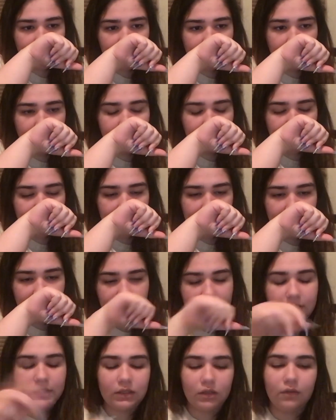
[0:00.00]
But
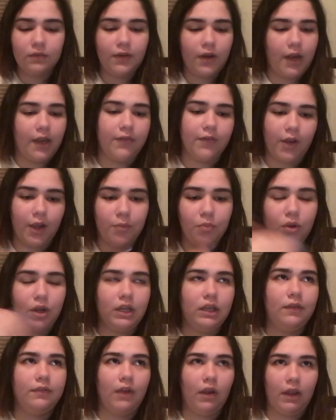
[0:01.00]
it's still very, very
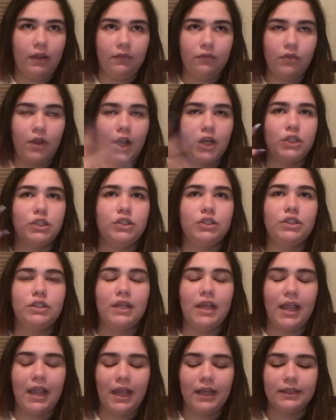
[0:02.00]
pretty, very fresh
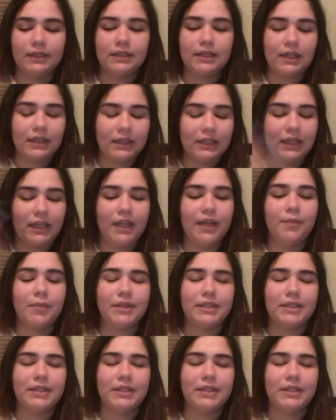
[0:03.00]
and clean,